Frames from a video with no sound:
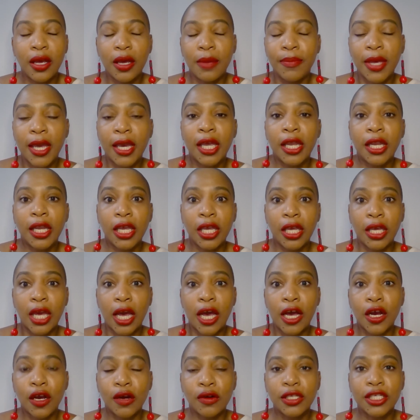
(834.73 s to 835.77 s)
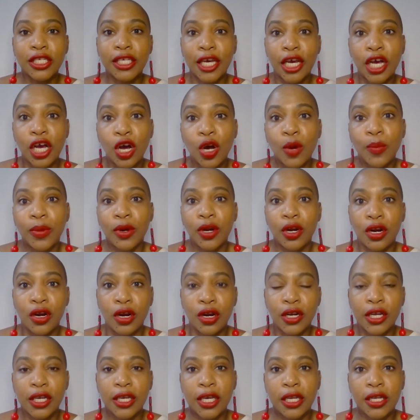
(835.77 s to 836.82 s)
begging Iago to help
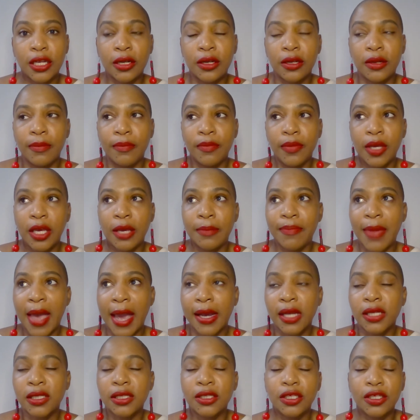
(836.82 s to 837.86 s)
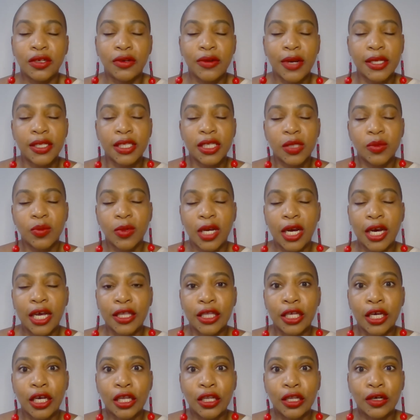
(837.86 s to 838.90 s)
her get back into good graces with
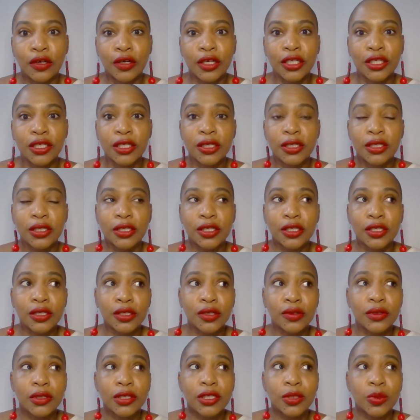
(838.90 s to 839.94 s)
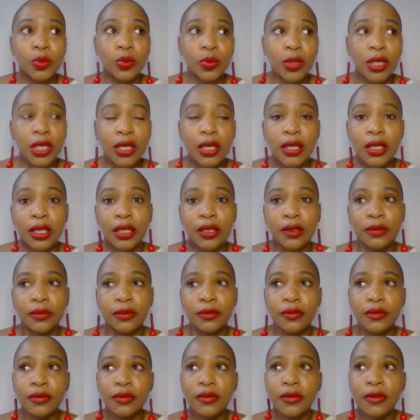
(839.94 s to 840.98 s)
Othello. And she's just so sweet and
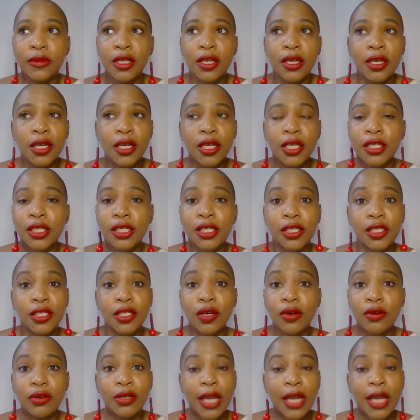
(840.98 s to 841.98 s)
she's so